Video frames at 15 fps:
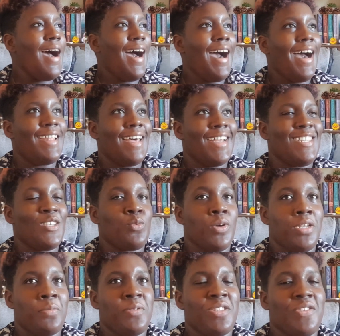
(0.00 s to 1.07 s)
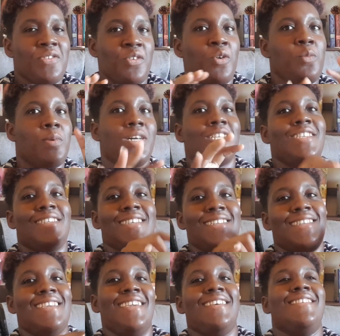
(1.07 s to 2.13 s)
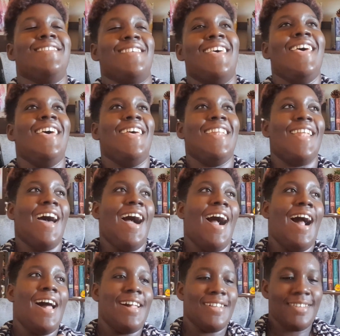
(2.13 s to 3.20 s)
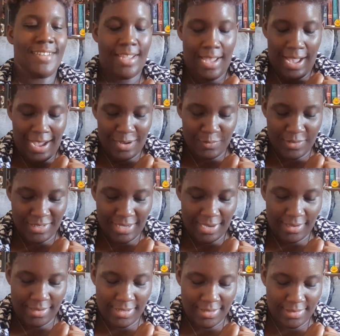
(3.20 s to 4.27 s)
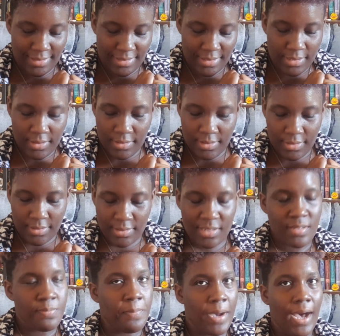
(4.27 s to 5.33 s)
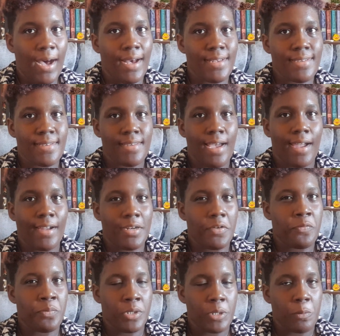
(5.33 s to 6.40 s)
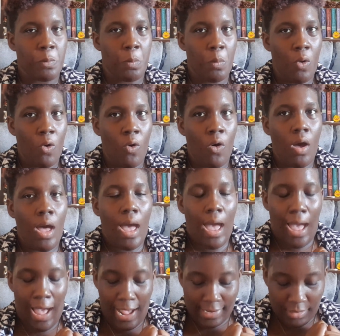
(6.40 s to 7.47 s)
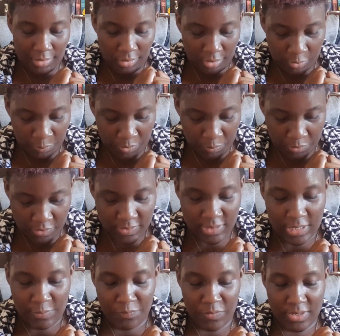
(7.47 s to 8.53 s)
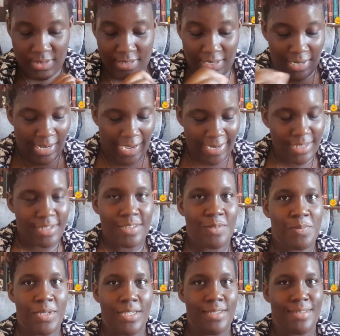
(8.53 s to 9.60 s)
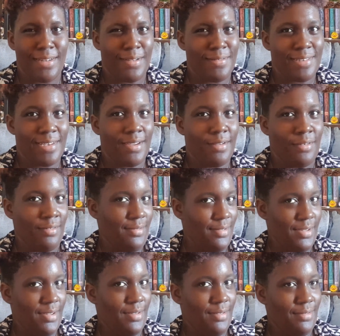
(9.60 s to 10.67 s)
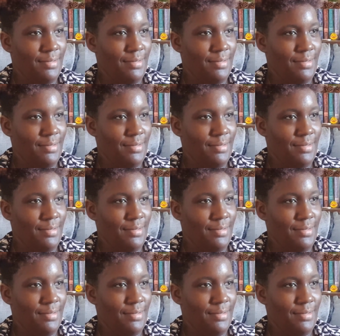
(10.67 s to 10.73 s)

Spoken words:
And I just wanted to put so much details in, and I was like, it still looks sparse. I could have put more, and a lot of people seem to like this piece, and I was like, okay.